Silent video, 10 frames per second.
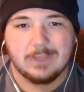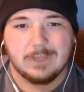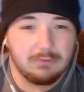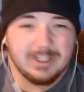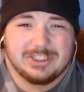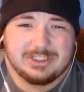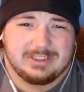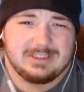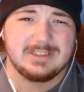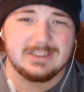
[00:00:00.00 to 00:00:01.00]
which,
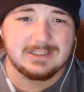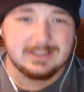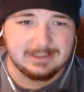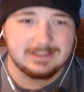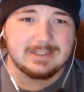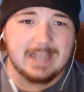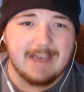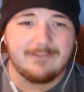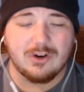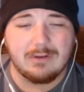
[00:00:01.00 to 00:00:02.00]

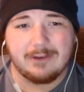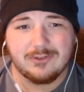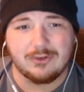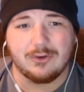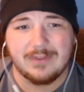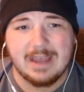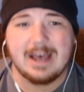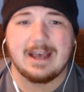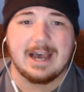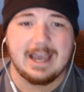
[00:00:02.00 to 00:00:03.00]
after I was told
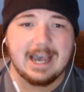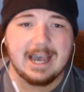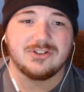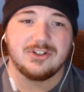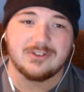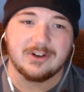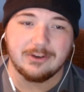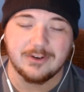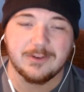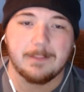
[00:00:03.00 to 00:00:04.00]
that, I actually started
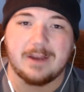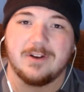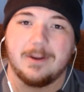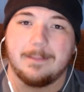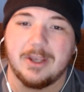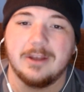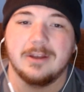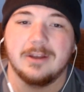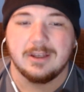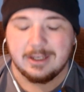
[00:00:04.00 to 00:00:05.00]
to expect it a bit.
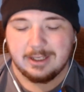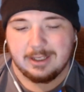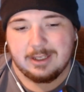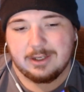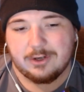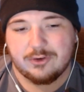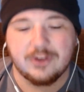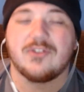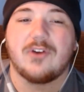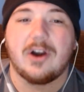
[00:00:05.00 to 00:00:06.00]

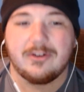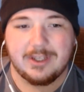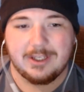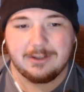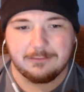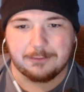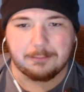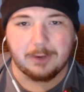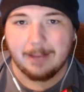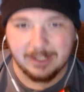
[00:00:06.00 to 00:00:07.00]
Chris Farley was
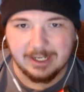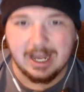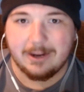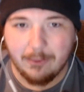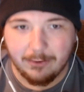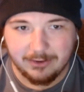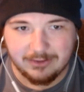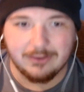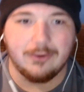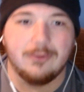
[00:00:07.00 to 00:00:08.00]
probably not going
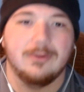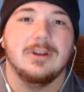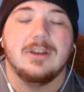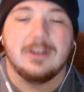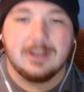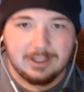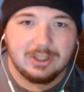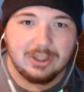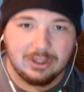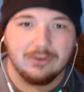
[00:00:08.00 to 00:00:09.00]
to
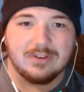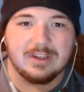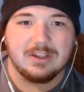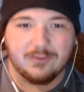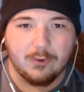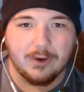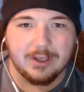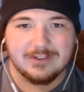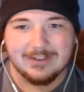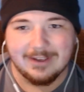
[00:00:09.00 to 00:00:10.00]
use his
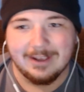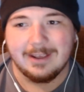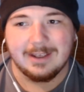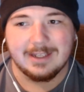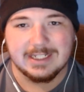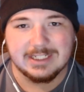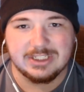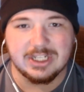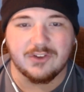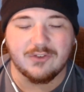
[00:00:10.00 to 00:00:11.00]
voice
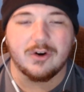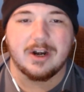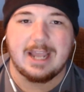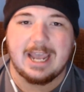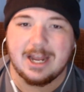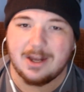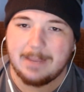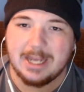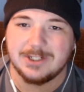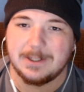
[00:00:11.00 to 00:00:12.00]
just for an
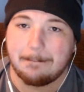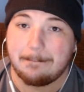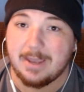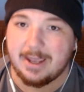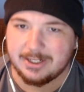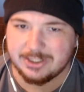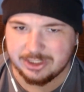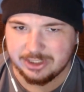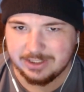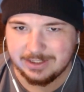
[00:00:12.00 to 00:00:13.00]
animation pitch.